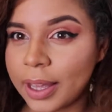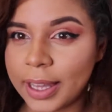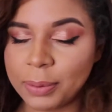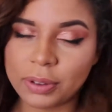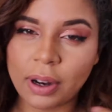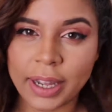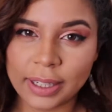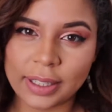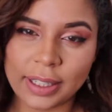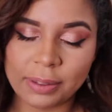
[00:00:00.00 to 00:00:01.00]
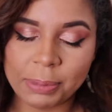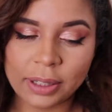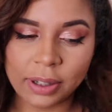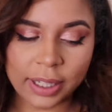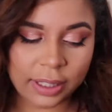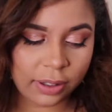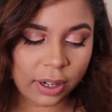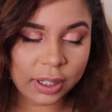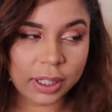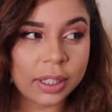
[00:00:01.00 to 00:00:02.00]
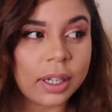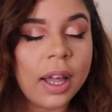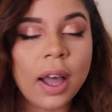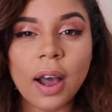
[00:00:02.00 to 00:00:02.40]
it was lighter than this but I dyed it darker.